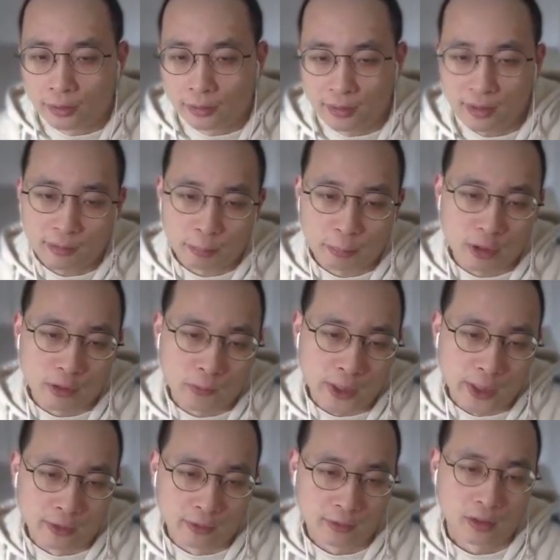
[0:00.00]
This
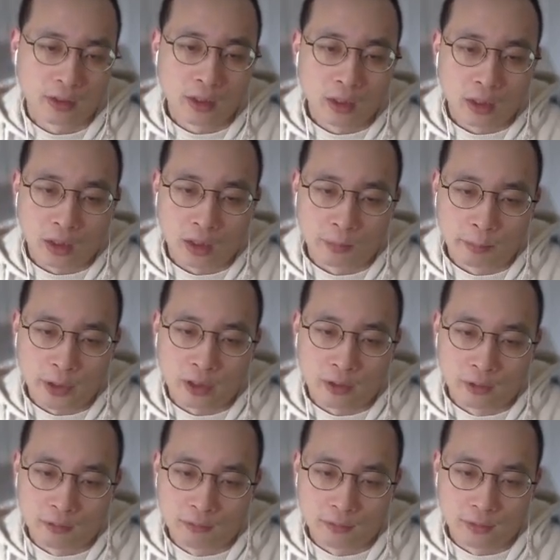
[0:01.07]
provides
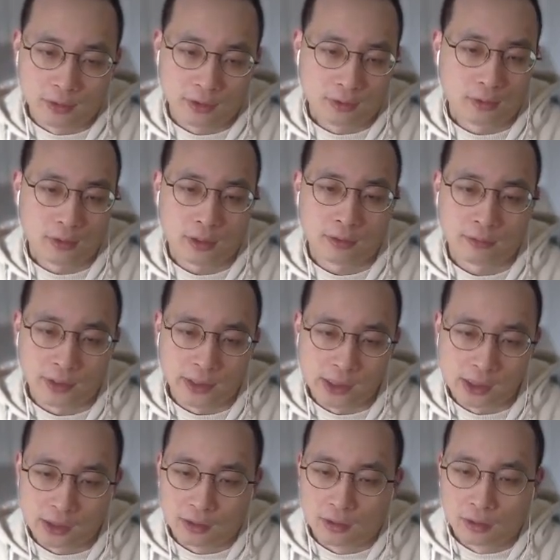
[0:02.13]
unparalleled
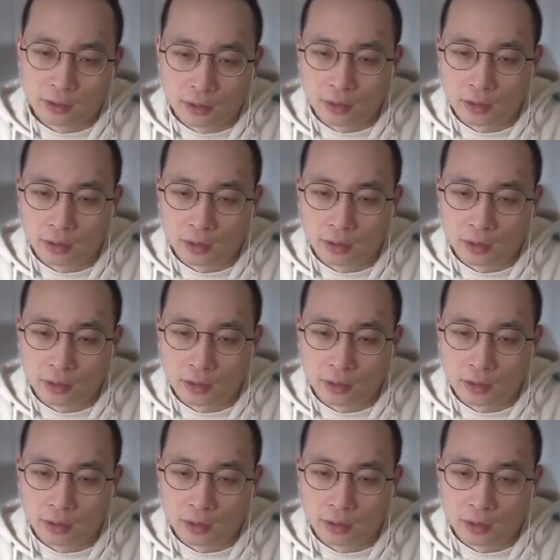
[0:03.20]
isolation